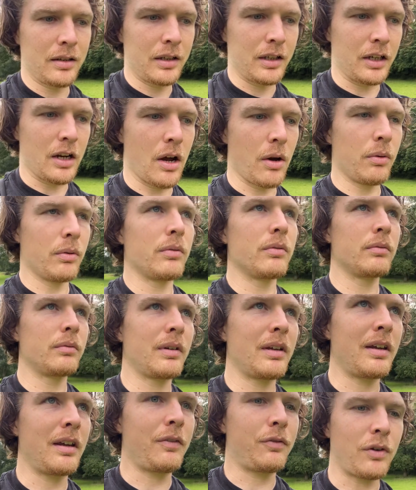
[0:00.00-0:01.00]
You know,
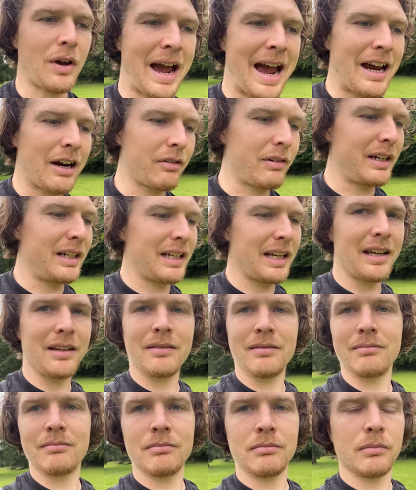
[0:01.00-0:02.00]
if you're angry,
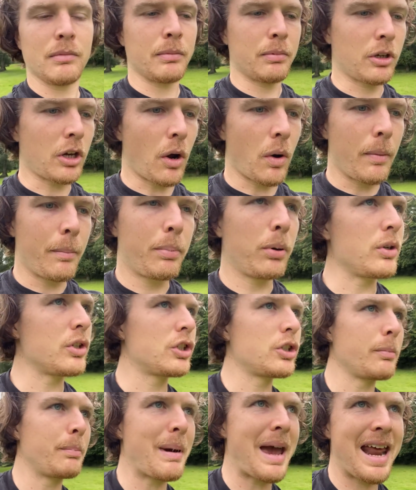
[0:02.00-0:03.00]
go and
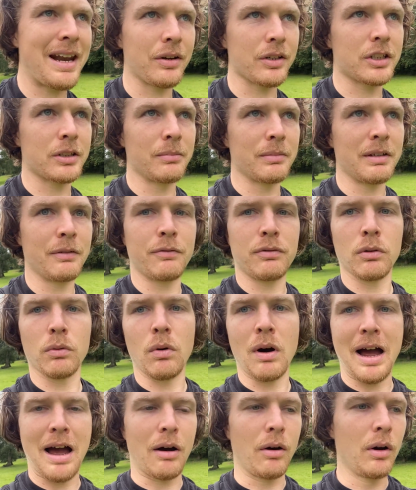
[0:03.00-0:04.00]
punch your bed or something for a
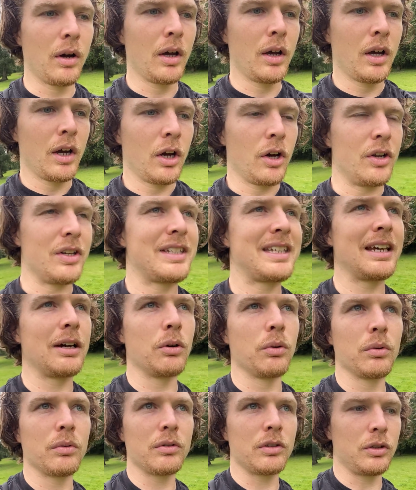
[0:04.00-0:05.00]
while,
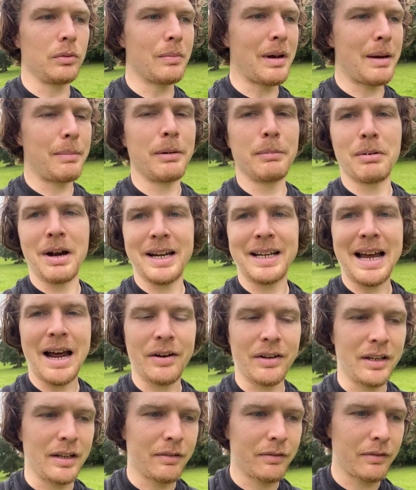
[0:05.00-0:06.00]
until you maybe break down
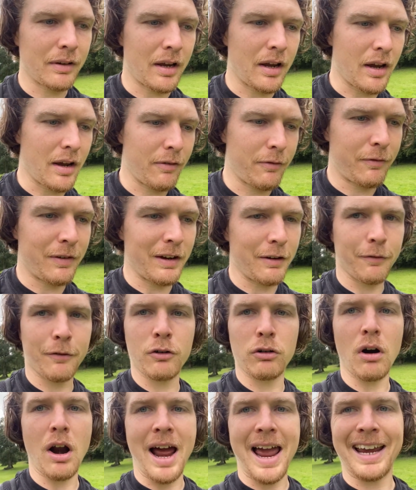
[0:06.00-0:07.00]
in a fit of
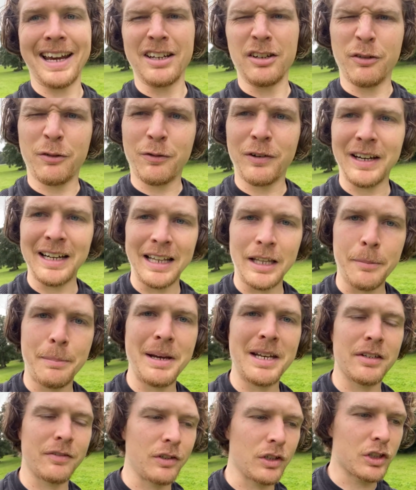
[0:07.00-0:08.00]
crying and you feel in the
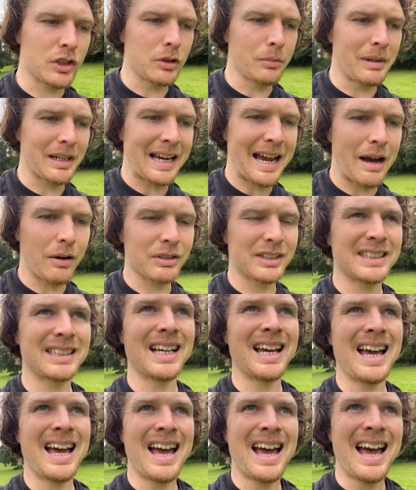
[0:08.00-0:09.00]
pit of your stomach house
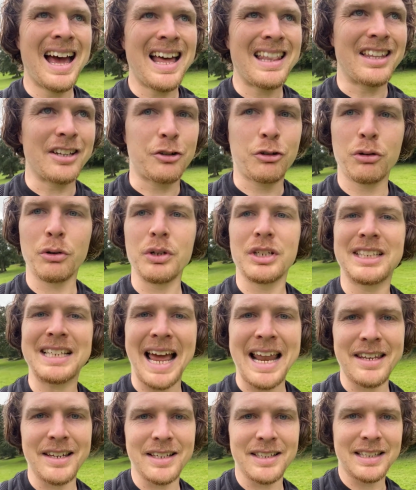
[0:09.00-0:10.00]
the true
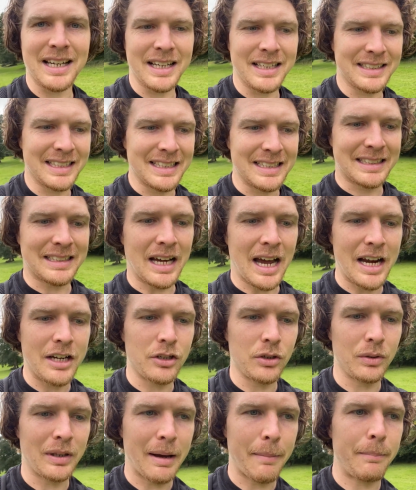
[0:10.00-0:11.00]
sadness that is inside
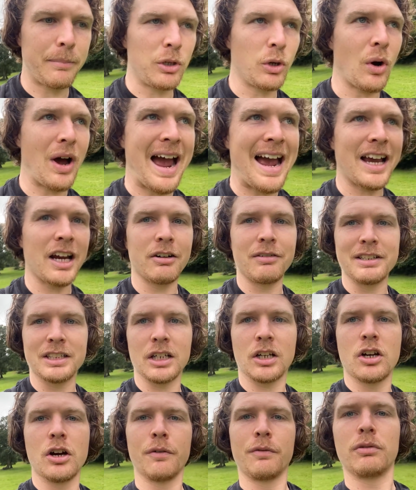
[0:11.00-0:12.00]
you, that your anger is a
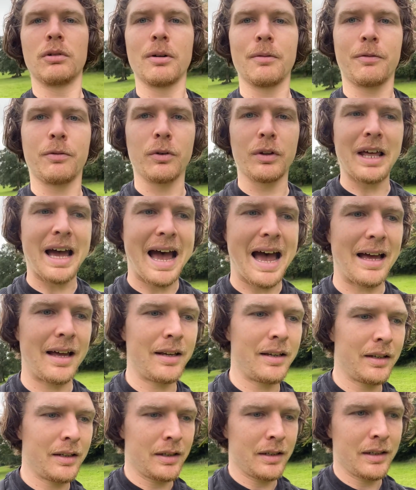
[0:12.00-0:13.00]
cover-up for that
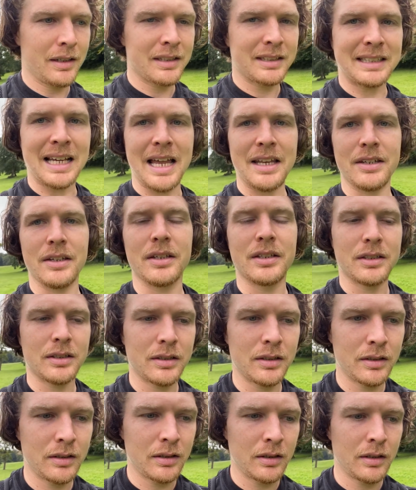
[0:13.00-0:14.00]
sadness.